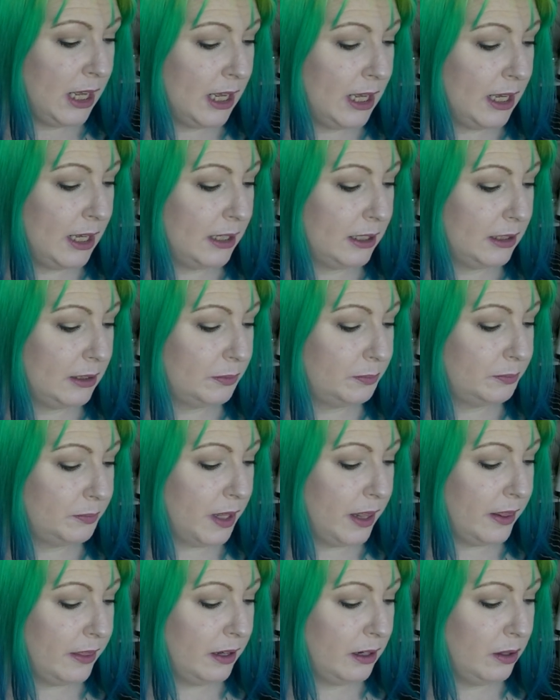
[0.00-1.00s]
Um,
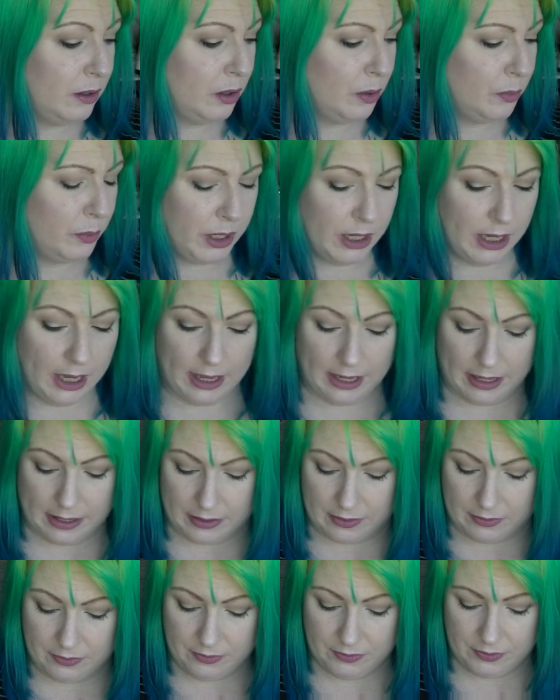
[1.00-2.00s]
then we
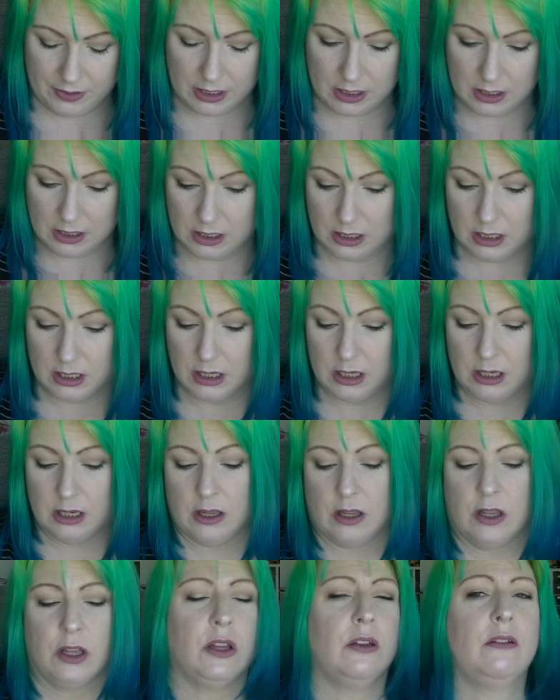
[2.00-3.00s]
have
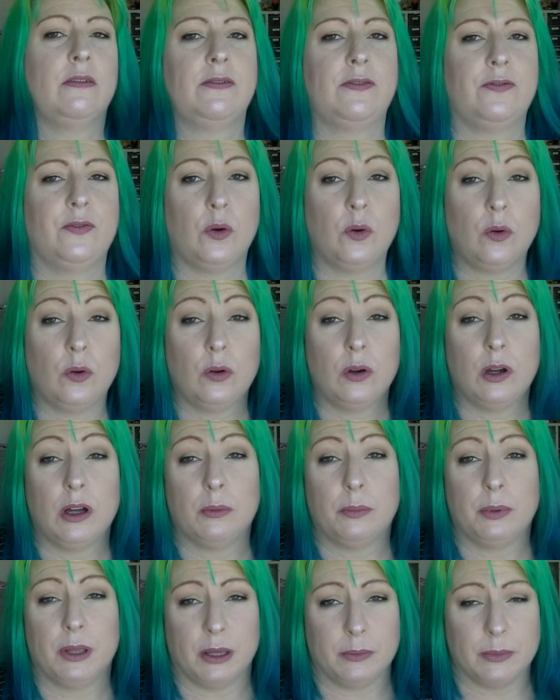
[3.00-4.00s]
four
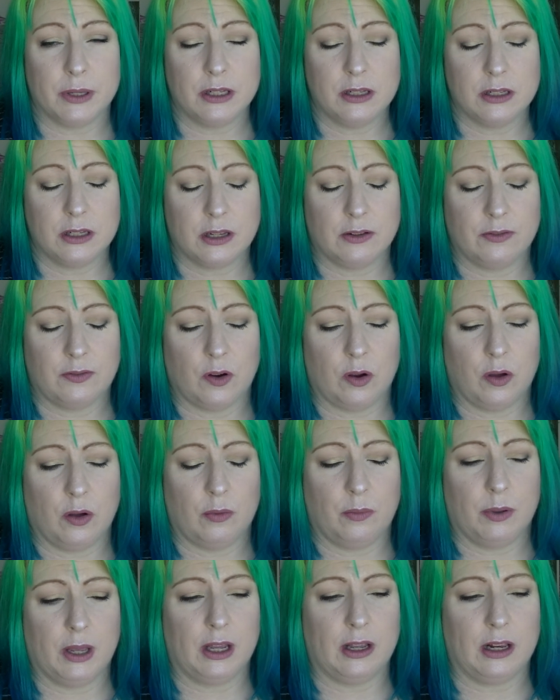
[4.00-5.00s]
pigments
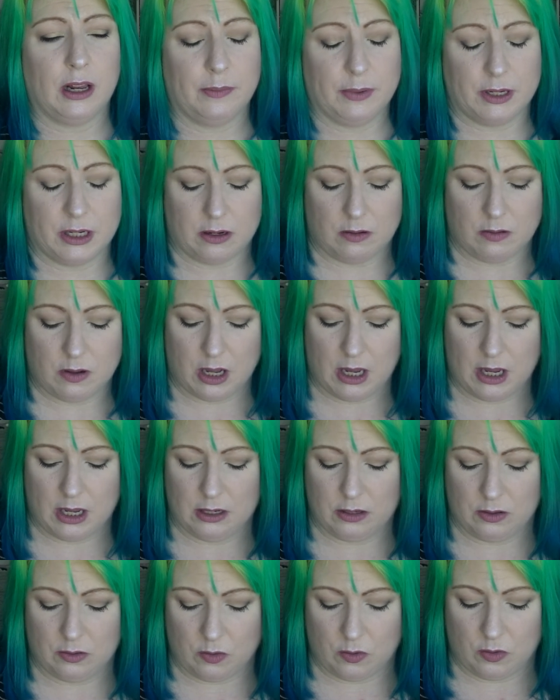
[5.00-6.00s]
from Glamour Doll
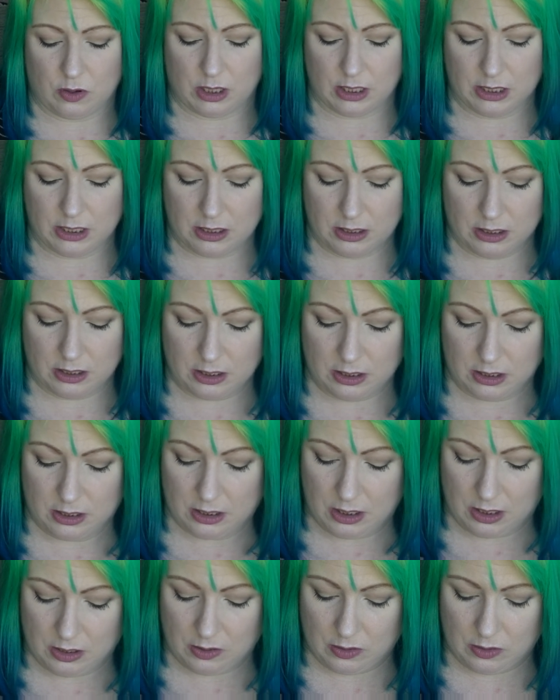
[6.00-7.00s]
Eyes, or glitters.